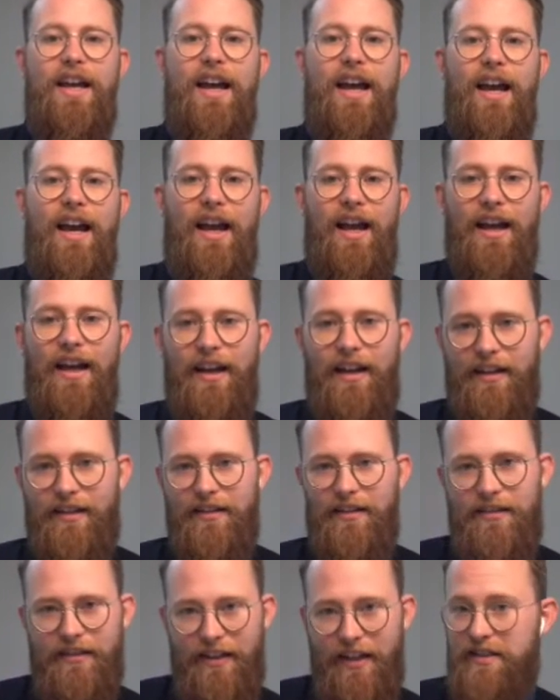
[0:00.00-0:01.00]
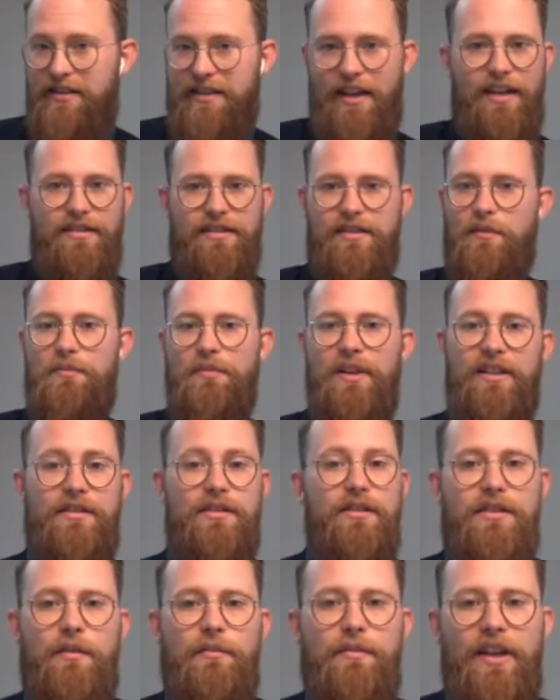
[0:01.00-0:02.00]
and that says submit
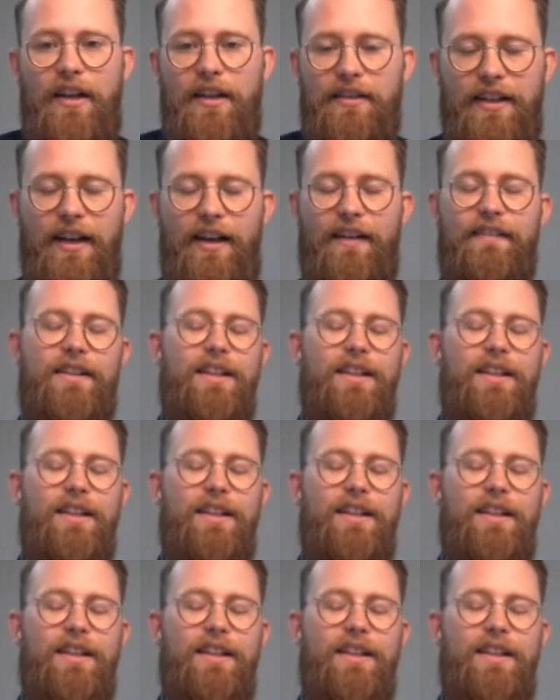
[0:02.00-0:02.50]
or something like that.